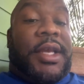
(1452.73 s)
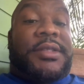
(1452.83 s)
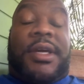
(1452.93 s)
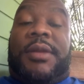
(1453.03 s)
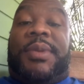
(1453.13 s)

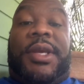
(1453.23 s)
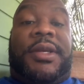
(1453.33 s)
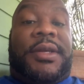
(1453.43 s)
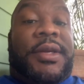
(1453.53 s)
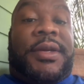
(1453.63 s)
it's going to
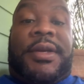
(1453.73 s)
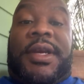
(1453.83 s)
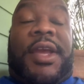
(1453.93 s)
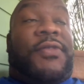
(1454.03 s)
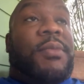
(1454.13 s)
be,
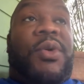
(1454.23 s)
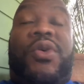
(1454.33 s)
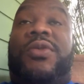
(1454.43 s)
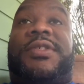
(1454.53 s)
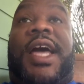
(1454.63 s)
if your
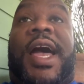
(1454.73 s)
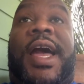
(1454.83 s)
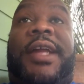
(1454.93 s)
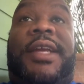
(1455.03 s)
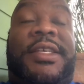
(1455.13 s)
moon
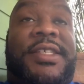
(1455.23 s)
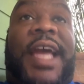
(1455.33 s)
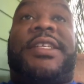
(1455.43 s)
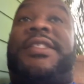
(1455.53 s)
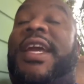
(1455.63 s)
sign is
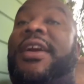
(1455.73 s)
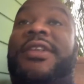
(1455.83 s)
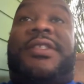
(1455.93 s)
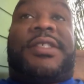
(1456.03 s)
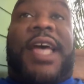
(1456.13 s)

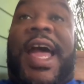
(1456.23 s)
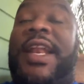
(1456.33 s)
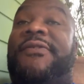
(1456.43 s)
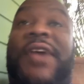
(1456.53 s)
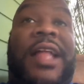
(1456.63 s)
Sagittarius, the
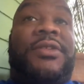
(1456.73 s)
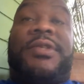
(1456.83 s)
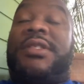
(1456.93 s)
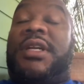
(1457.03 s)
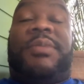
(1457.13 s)
sign that
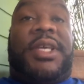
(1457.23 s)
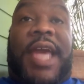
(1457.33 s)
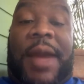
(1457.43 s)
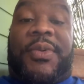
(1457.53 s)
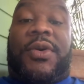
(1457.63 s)
follows is going to be
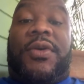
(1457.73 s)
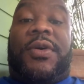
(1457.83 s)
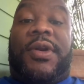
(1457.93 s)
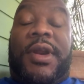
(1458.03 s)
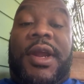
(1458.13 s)

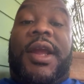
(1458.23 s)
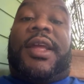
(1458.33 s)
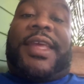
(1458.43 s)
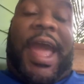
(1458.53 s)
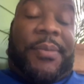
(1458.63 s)
Capricorn.
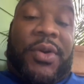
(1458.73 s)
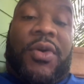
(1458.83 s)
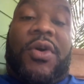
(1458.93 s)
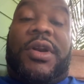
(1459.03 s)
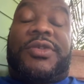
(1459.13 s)

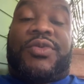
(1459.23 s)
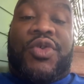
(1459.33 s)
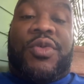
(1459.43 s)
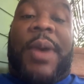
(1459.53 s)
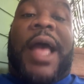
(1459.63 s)
Capricorn is
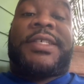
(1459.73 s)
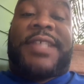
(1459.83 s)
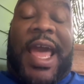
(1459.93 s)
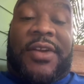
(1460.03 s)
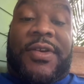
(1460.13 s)
ruled by
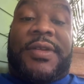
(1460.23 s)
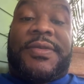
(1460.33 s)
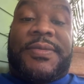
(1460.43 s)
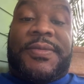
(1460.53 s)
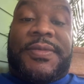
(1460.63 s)
Saturn.
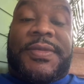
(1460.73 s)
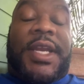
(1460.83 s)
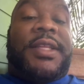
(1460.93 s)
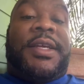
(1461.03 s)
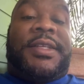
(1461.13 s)

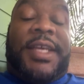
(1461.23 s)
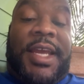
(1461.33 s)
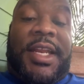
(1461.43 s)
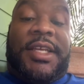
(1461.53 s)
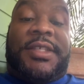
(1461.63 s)
The
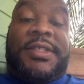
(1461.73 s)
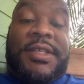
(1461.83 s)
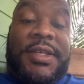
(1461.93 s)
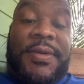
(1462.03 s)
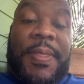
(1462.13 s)

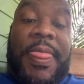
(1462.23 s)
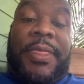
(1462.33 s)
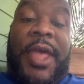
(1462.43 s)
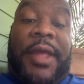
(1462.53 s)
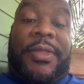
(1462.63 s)
deities
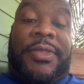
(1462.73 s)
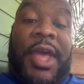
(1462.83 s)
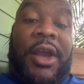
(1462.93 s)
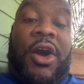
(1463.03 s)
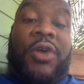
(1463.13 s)

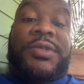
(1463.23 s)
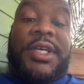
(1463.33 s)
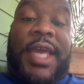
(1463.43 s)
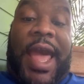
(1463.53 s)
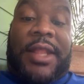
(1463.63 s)
that go
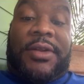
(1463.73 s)
to